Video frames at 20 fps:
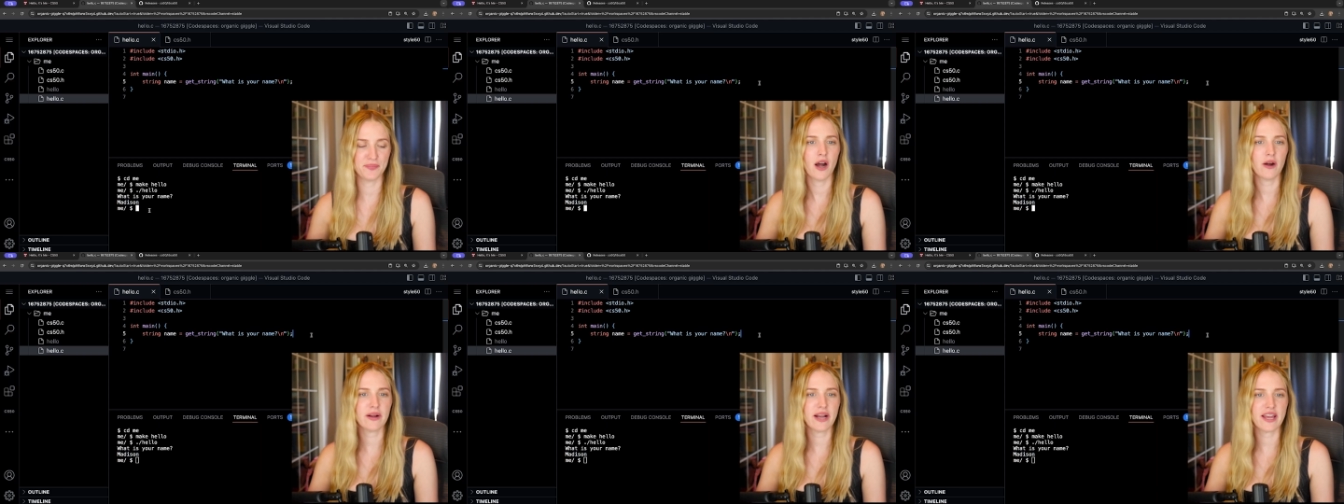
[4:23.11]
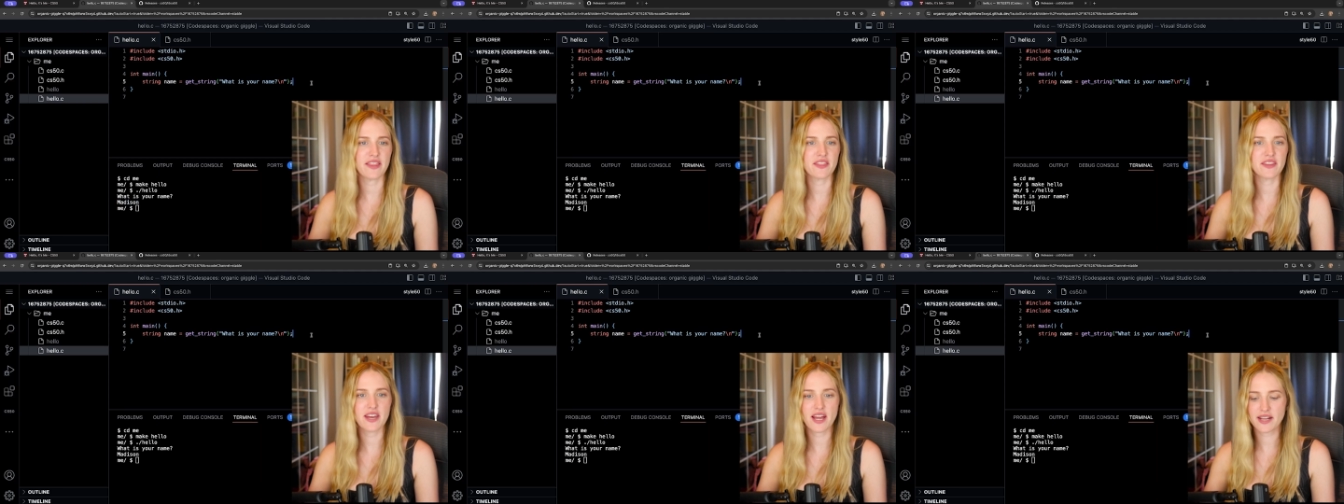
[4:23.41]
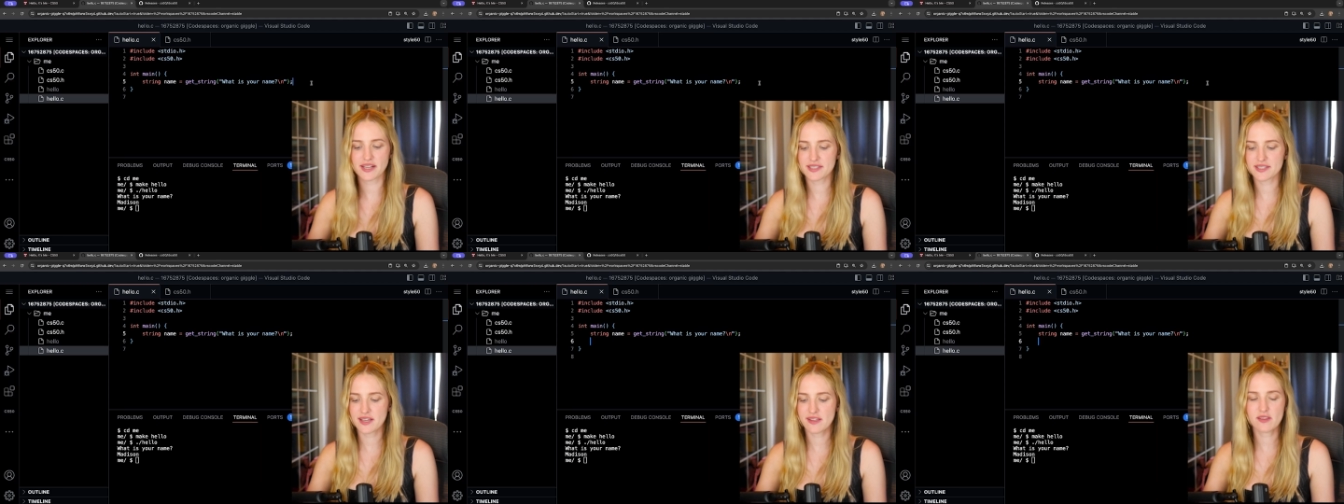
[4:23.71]
Okay, the
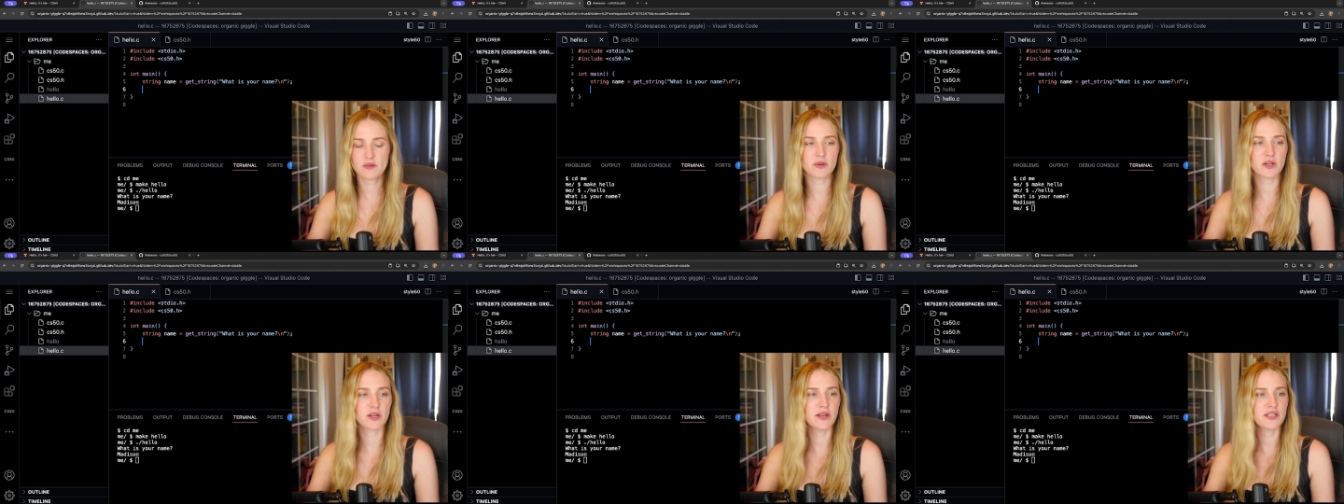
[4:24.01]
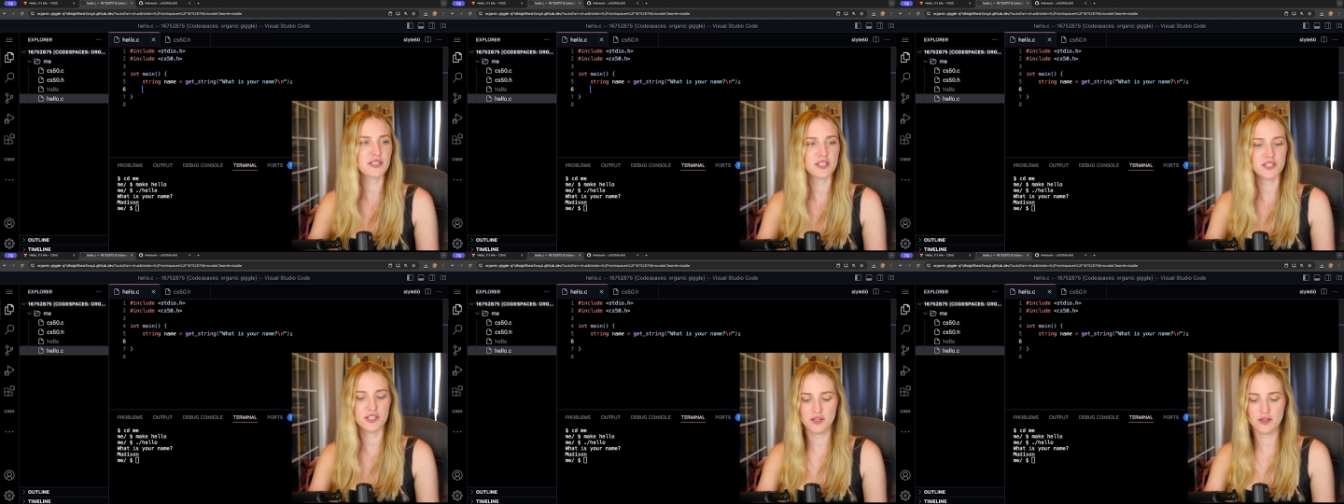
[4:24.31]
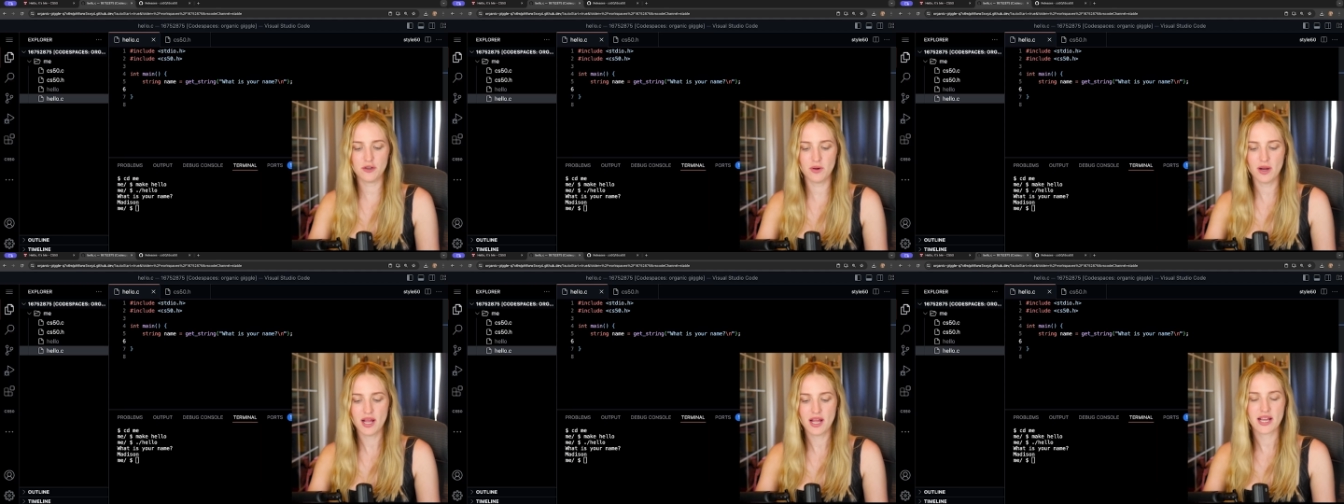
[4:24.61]
next thing that we're going to
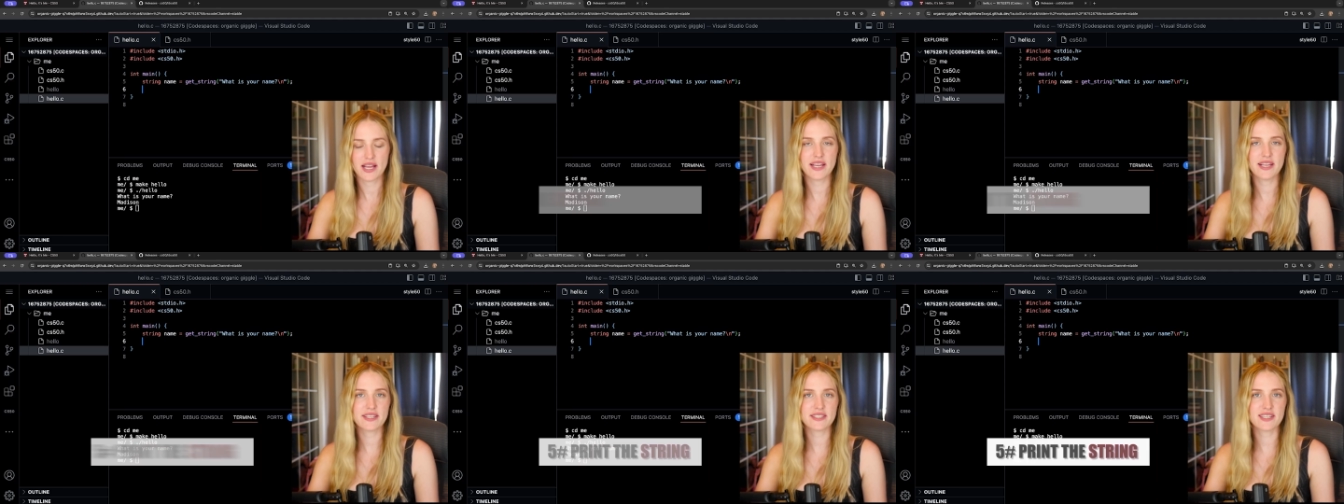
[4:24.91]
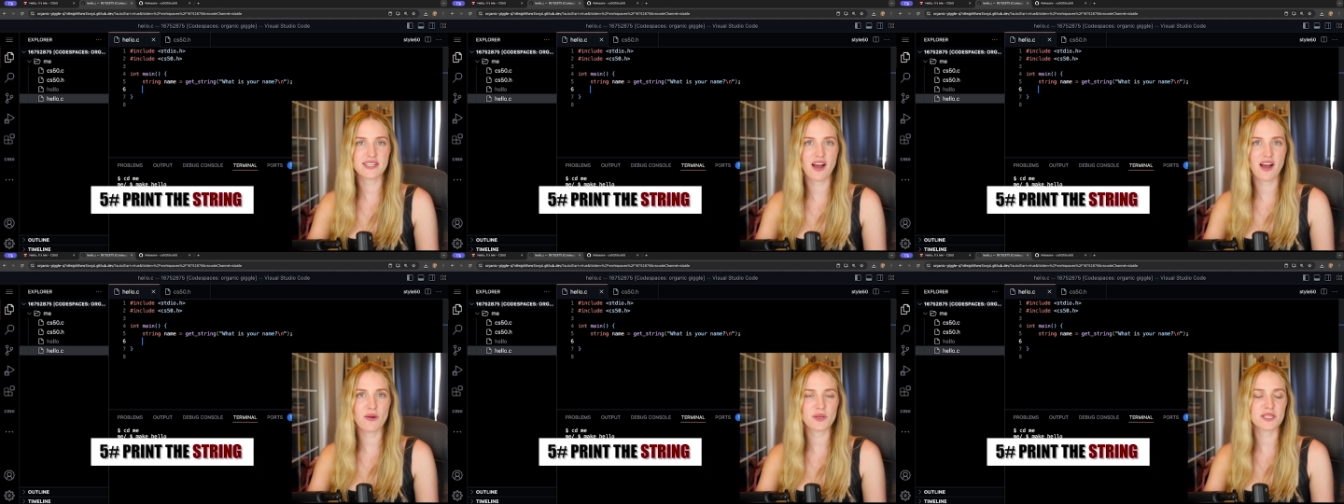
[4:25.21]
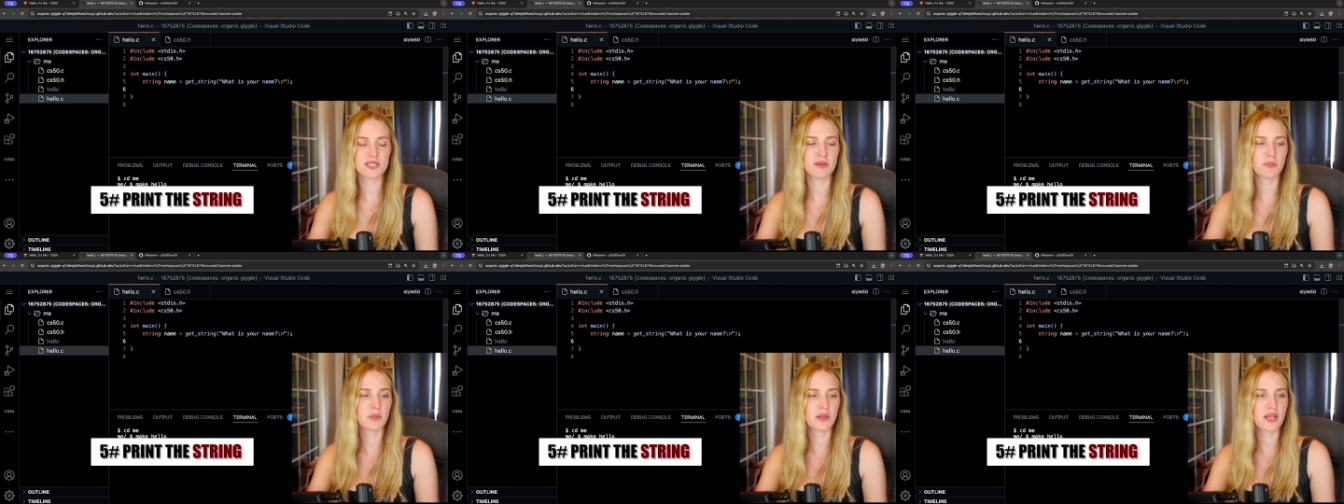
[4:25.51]
do is now
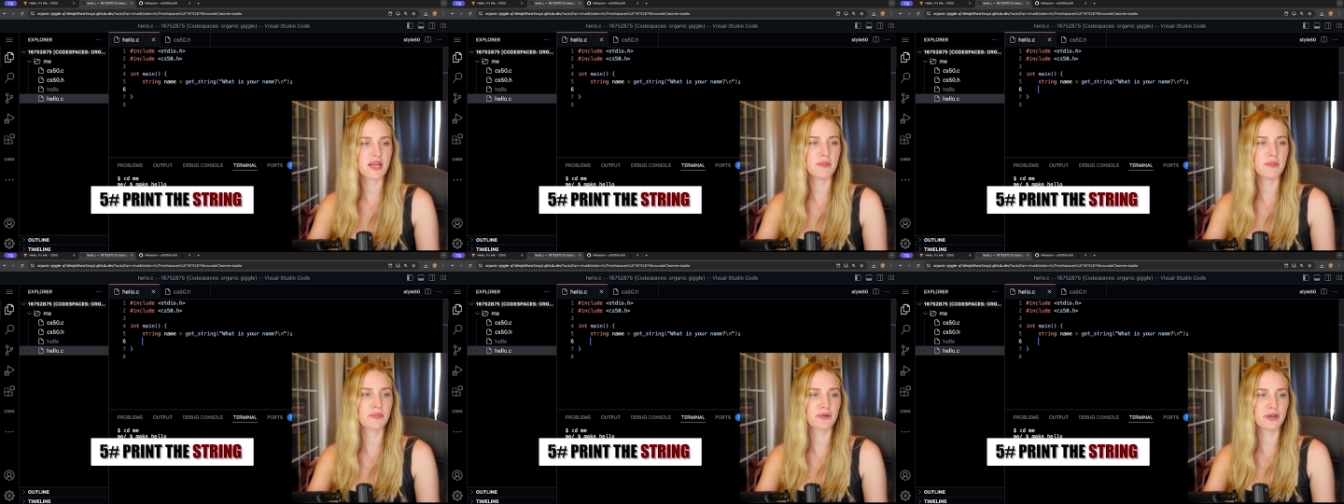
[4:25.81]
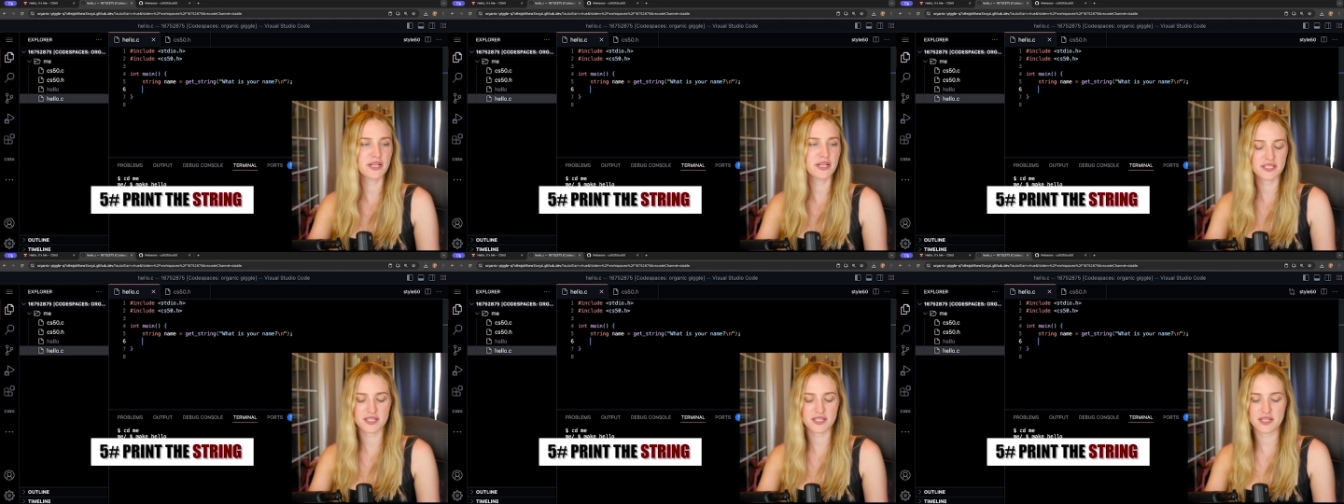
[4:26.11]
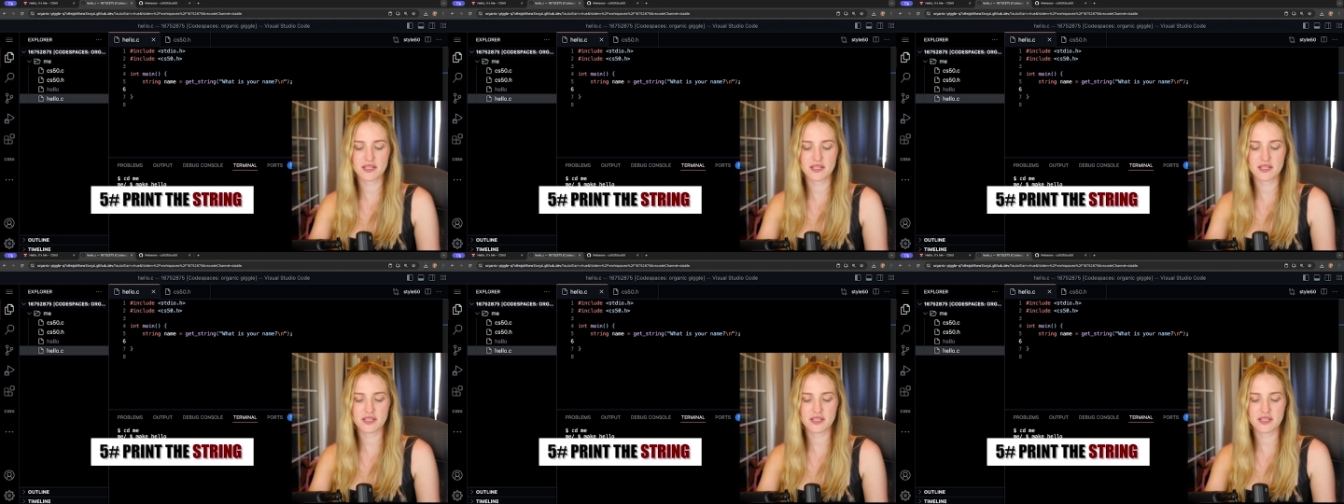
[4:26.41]
simply print